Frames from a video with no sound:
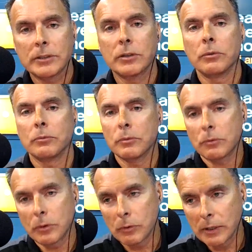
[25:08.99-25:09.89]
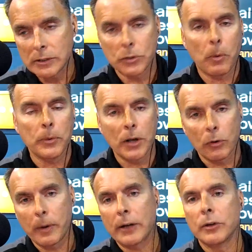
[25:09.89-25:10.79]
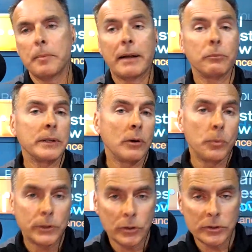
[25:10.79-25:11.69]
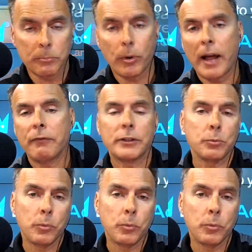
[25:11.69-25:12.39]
So, you know, this is why we talk regularly about we took some profits,